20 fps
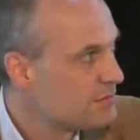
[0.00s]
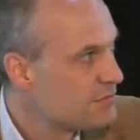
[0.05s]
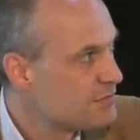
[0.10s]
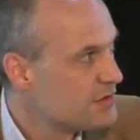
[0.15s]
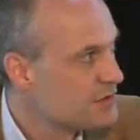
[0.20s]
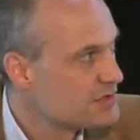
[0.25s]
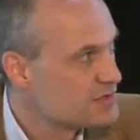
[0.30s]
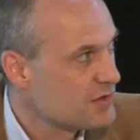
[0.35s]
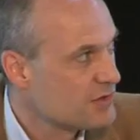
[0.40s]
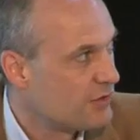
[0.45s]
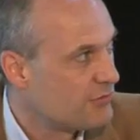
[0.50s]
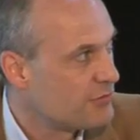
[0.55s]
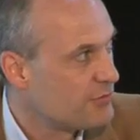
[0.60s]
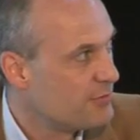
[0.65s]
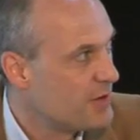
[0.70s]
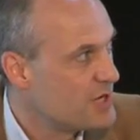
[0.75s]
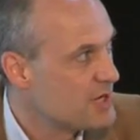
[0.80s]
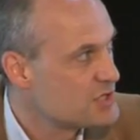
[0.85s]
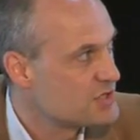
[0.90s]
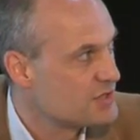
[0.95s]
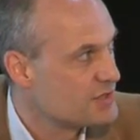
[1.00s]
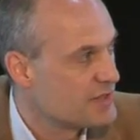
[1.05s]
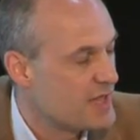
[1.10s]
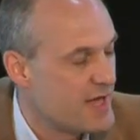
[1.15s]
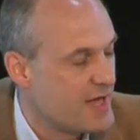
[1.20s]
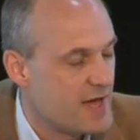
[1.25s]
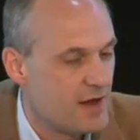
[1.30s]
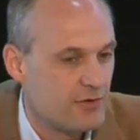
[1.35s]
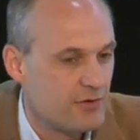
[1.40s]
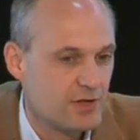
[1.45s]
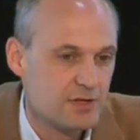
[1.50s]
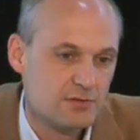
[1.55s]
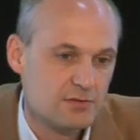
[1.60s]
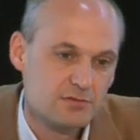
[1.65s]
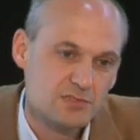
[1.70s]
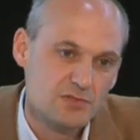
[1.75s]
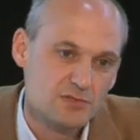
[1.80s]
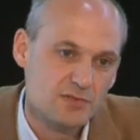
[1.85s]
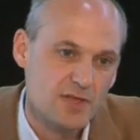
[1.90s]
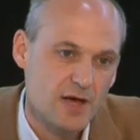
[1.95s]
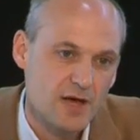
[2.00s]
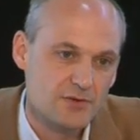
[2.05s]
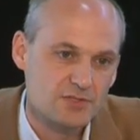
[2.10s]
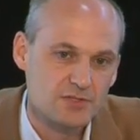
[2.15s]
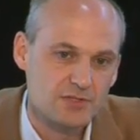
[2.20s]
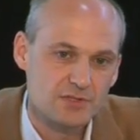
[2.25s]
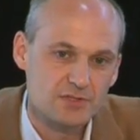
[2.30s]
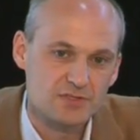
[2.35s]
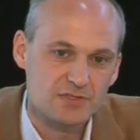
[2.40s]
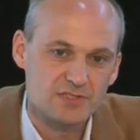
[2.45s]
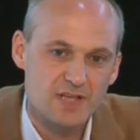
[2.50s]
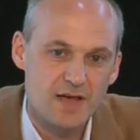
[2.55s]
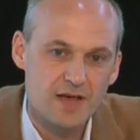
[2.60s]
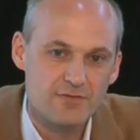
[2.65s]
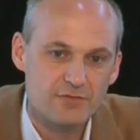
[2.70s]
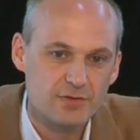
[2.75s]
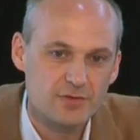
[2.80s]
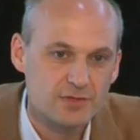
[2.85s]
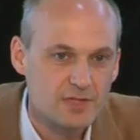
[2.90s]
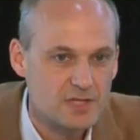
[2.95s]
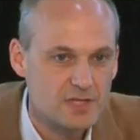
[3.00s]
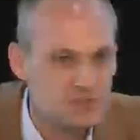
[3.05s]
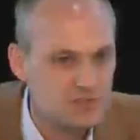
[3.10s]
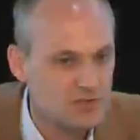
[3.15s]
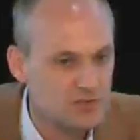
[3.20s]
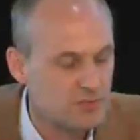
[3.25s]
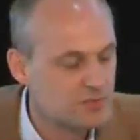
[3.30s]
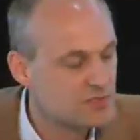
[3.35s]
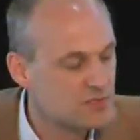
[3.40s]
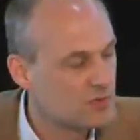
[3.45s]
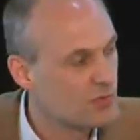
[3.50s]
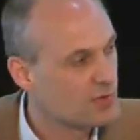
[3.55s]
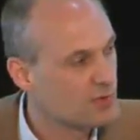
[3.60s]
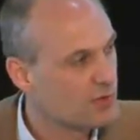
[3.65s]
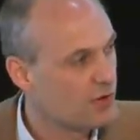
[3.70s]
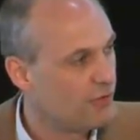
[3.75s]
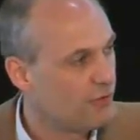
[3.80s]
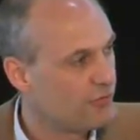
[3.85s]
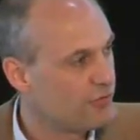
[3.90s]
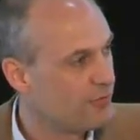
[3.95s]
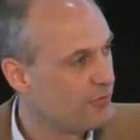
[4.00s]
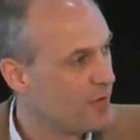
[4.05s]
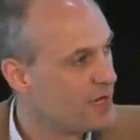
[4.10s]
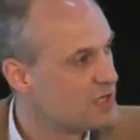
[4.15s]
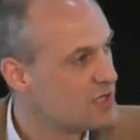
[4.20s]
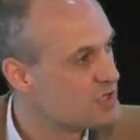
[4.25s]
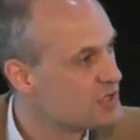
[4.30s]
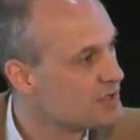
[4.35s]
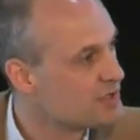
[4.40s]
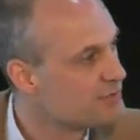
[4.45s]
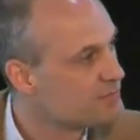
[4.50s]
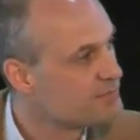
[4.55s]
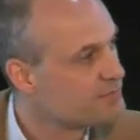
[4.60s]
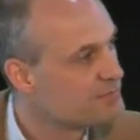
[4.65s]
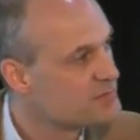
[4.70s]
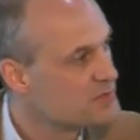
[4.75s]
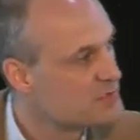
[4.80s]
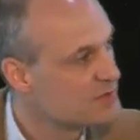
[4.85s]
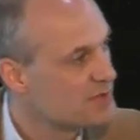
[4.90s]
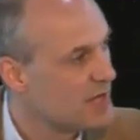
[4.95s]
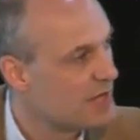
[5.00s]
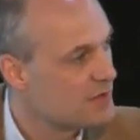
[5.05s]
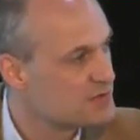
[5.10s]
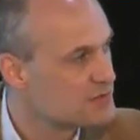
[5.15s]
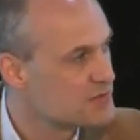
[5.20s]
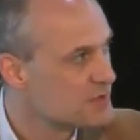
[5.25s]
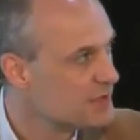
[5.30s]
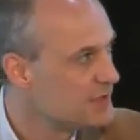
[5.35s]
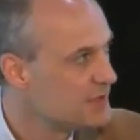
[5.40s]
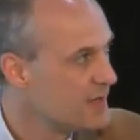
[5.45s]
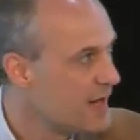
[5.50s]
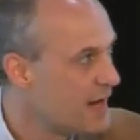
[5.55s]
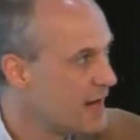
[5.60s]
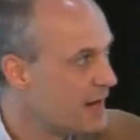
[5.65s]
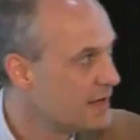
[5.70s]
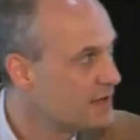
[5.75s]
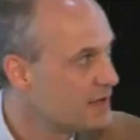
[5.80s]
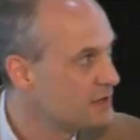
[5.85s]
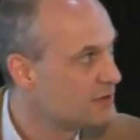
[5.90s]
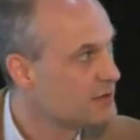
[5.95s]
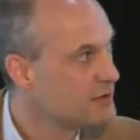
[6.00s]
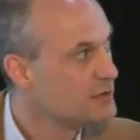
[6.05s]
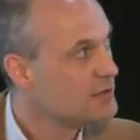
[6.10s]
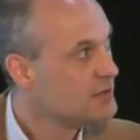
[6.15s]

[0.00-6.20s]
first confirmation there in 2007, then subsequent confirmation 2009